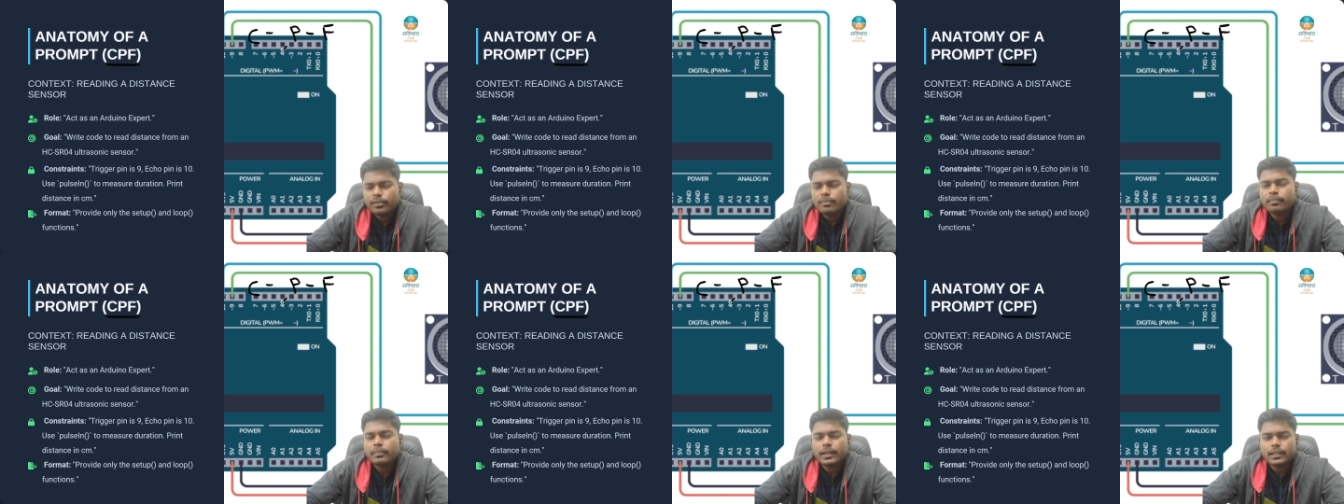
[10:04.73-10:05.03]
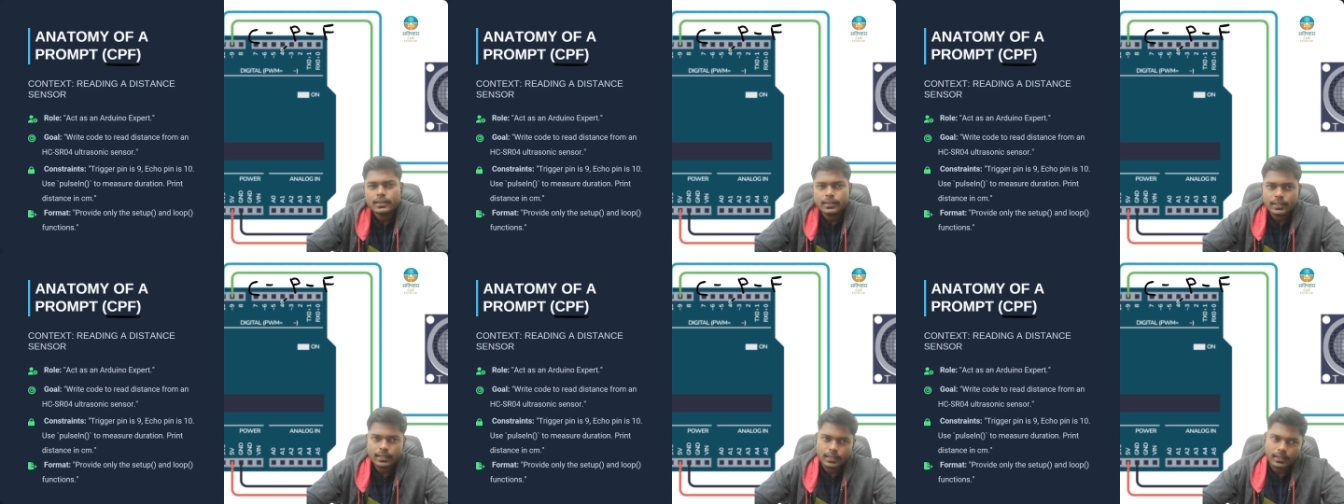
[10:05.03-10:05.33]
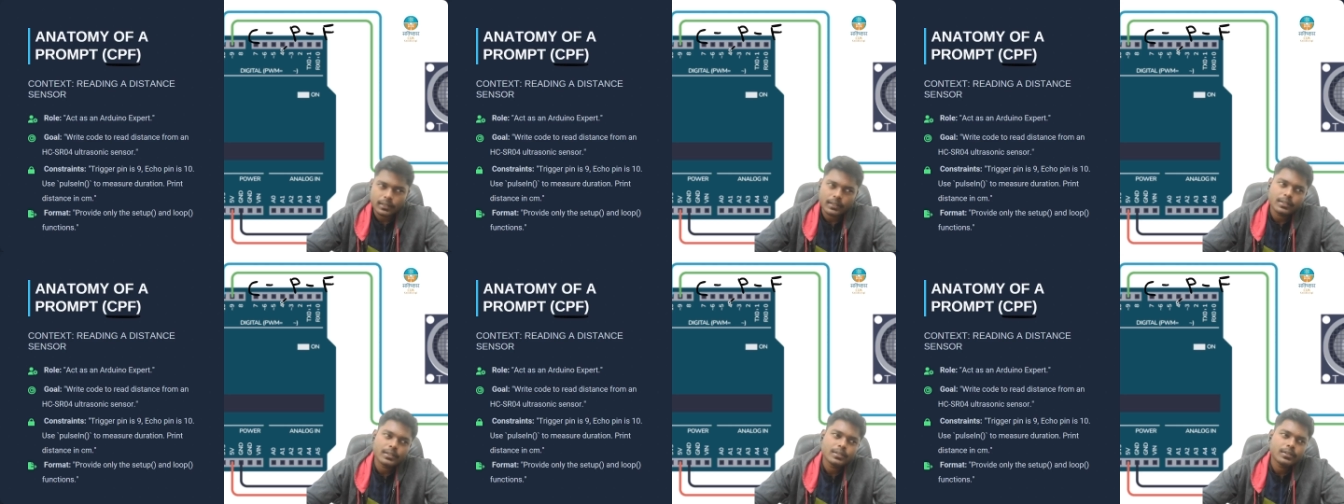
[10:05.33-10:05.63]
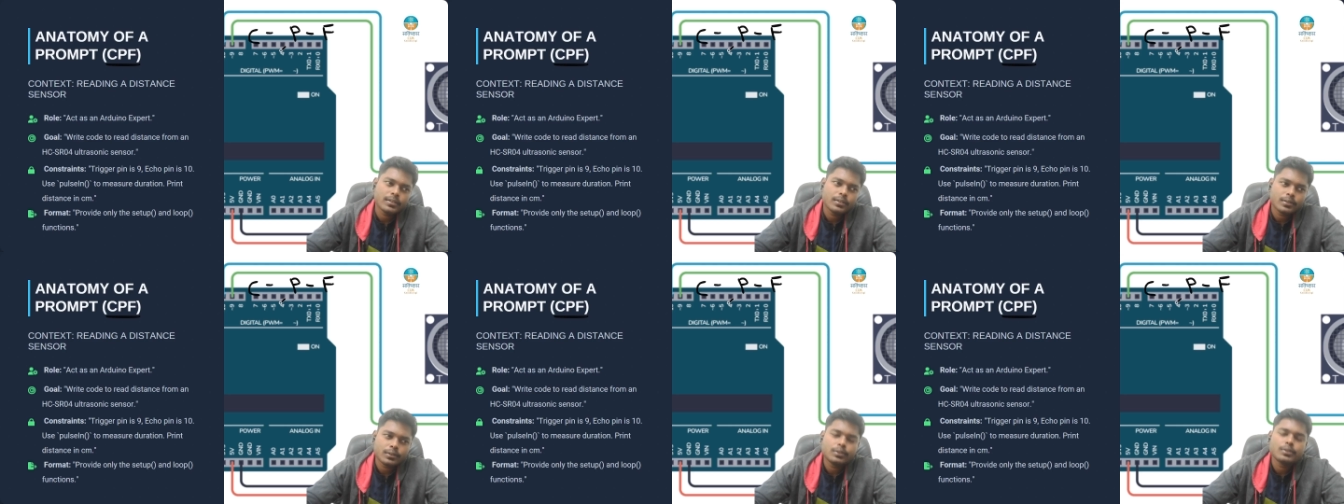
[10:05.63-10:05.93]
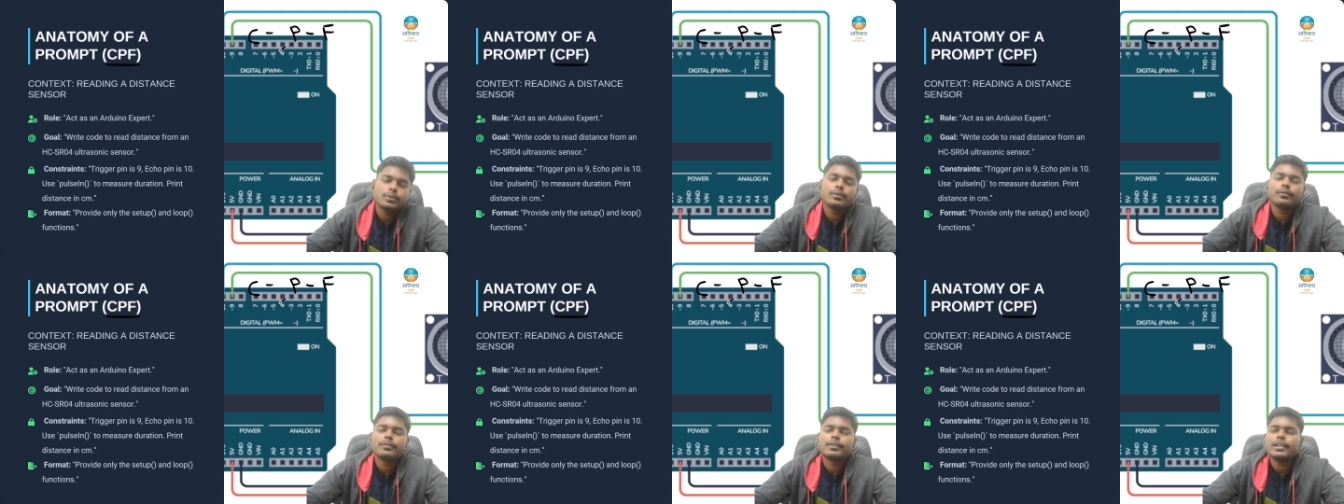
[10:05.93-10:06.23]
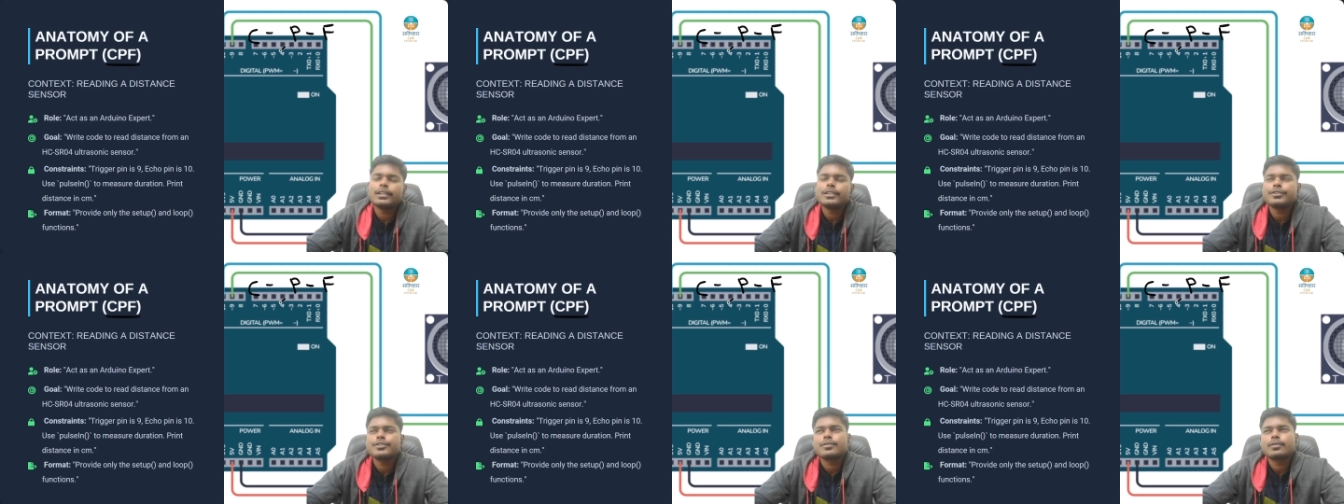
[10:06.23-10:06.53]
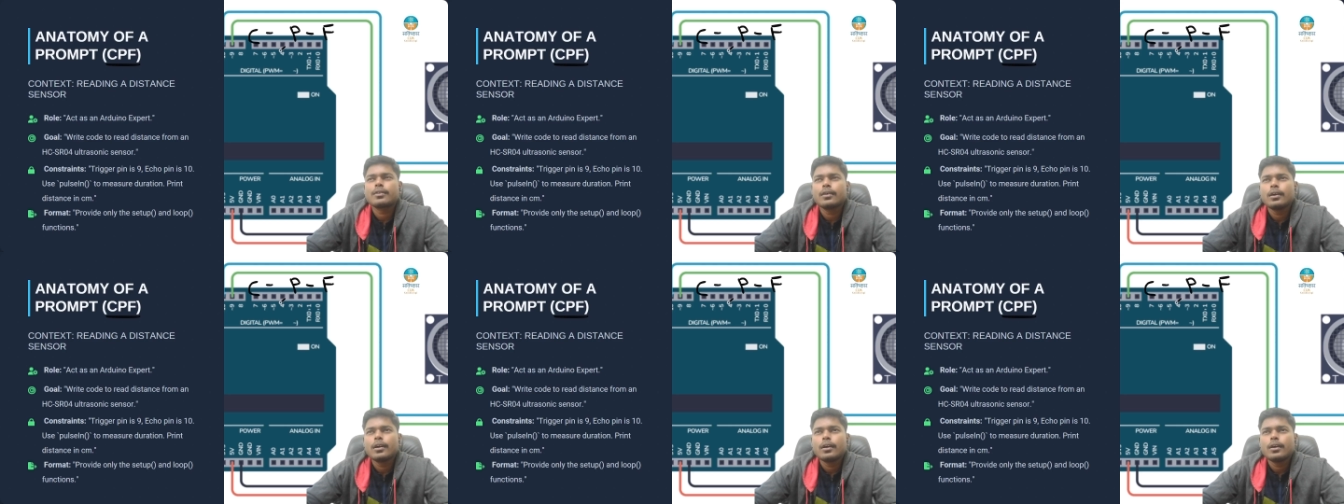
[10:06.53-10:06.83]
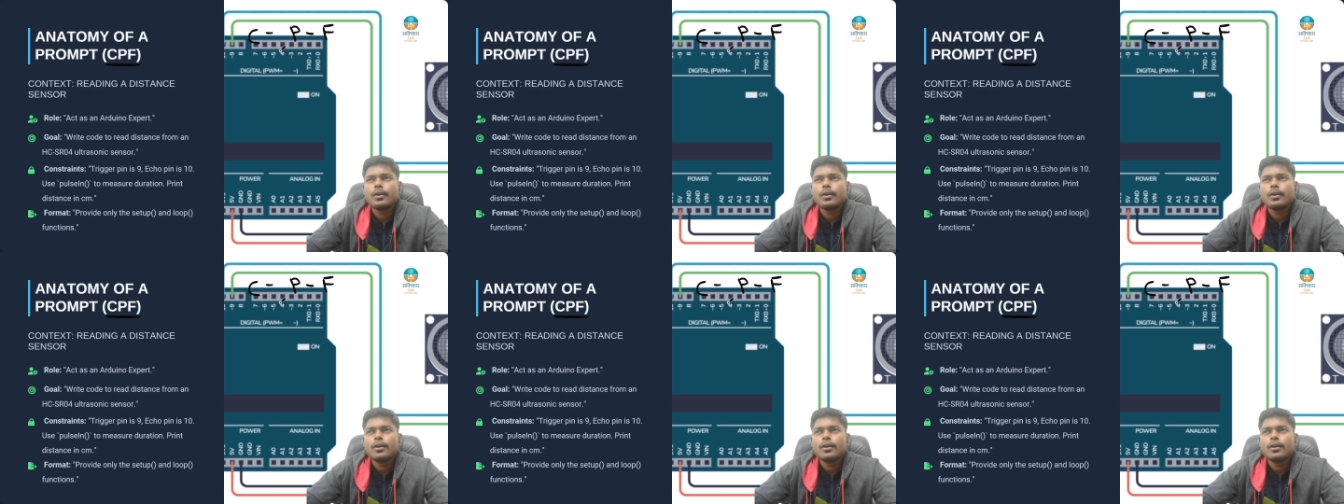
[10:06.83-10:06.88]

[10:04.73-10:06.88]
few methods through which